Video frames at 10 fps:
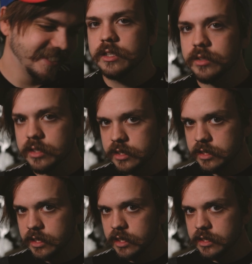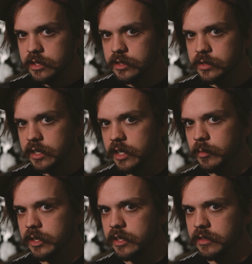So let's get into the
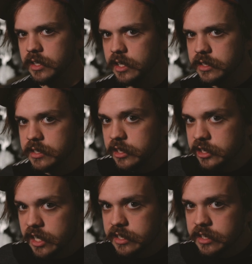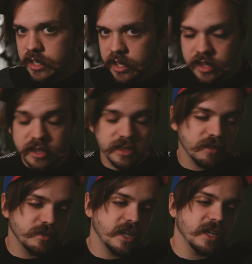camera gear that I'd suggest, the
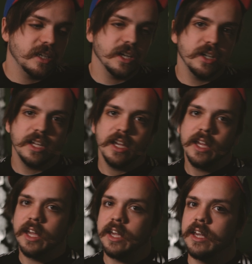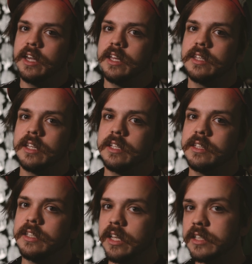stuff that I carried, and
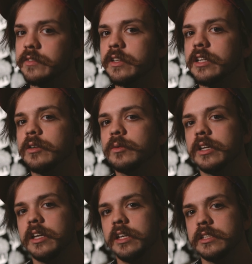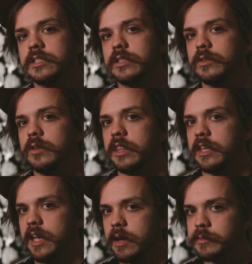then the next video we'll get into
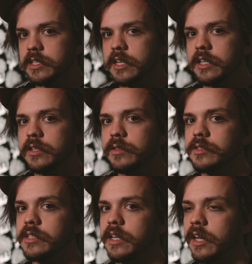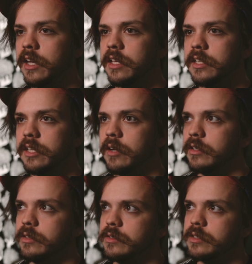the apps that I used and how to
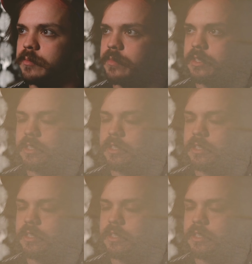use them.